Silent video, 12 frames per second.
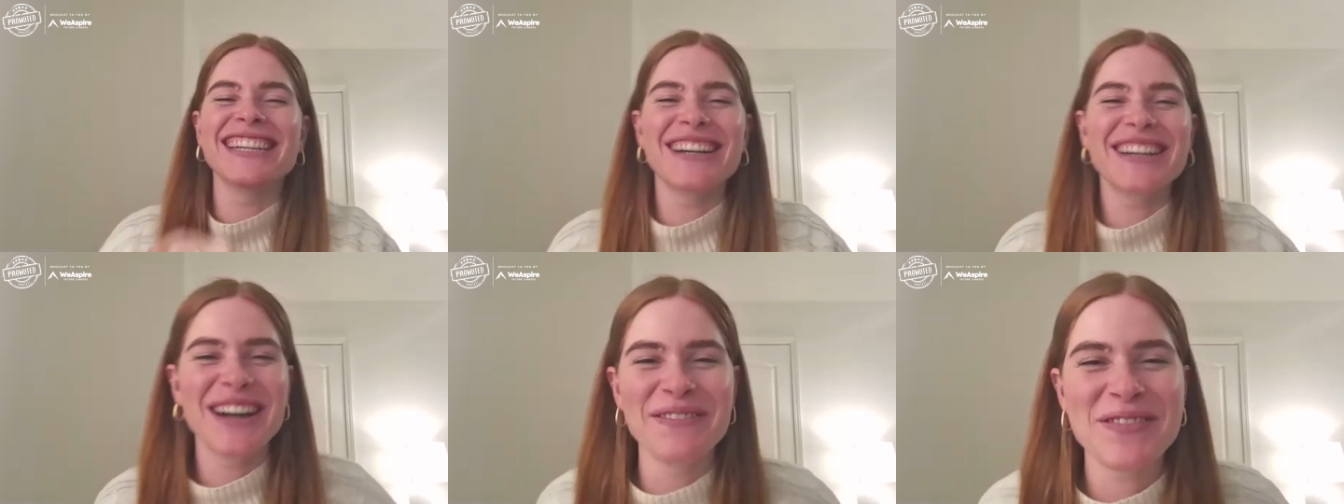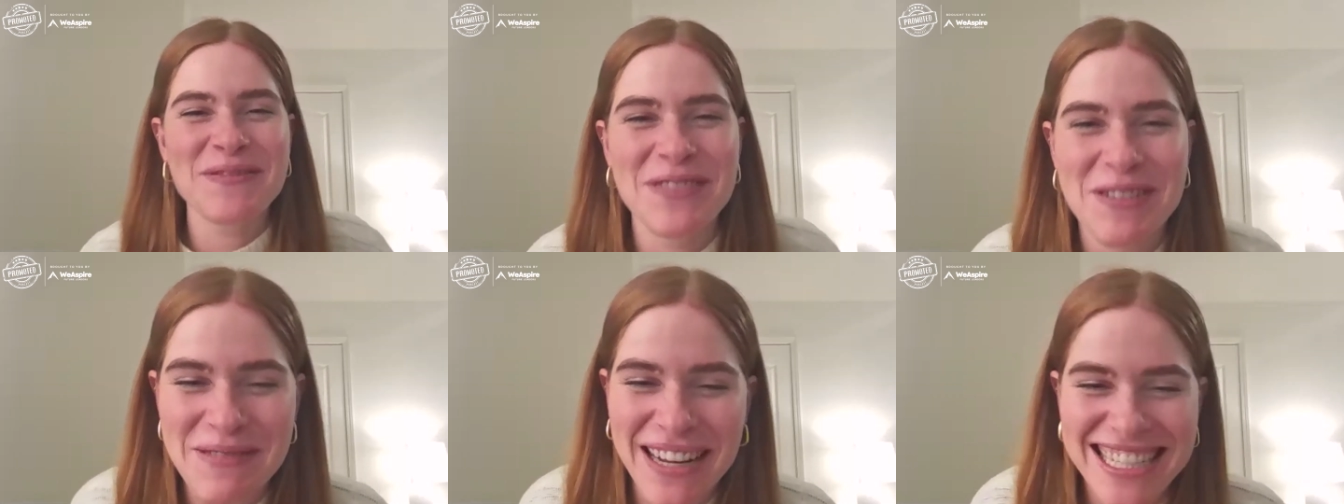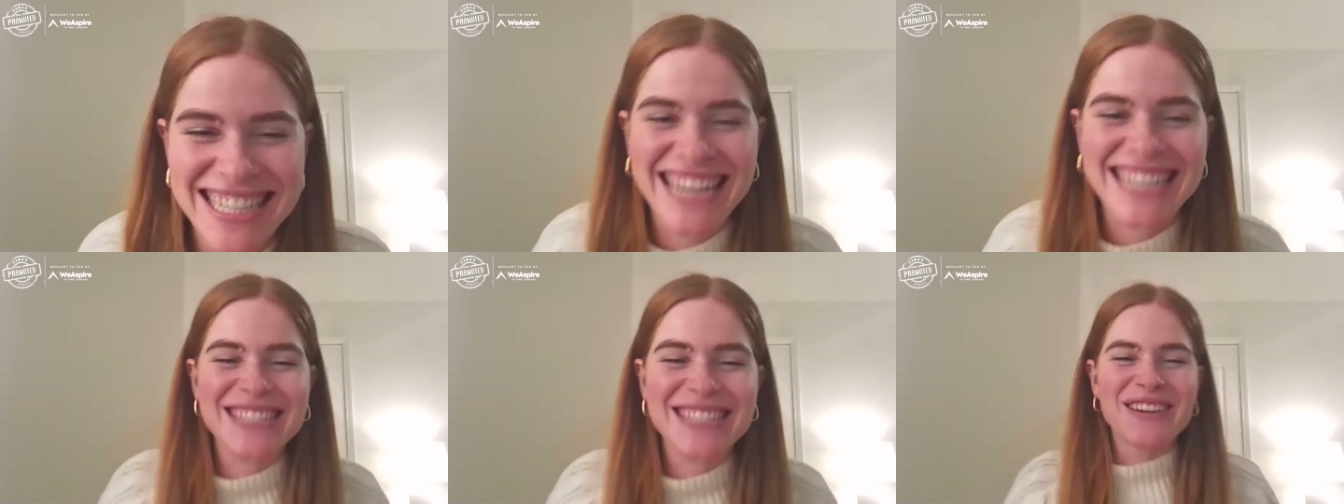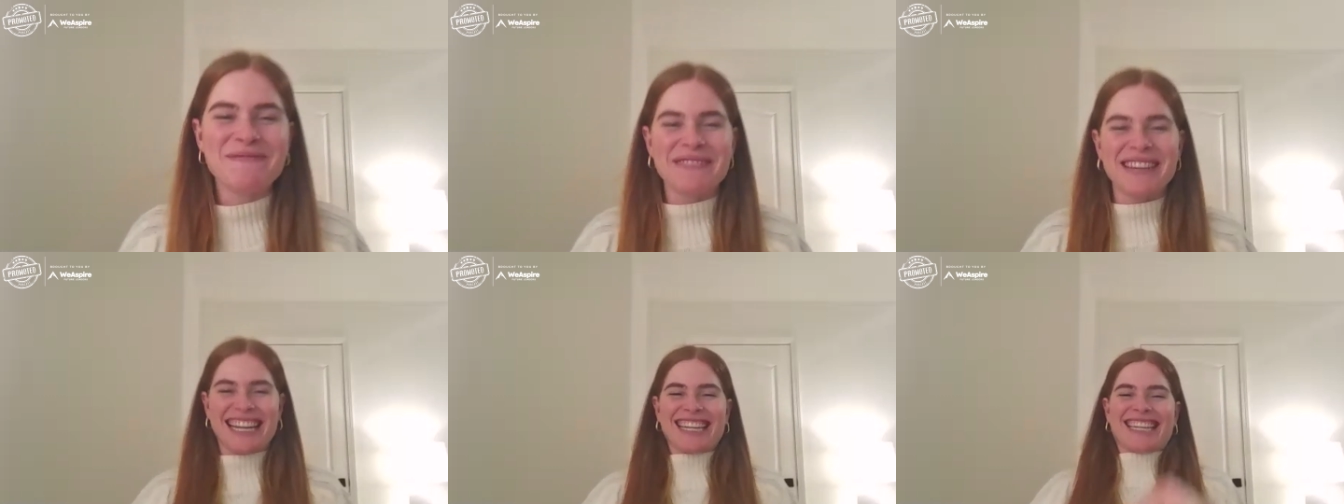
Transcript: uncomfortable about today's topic.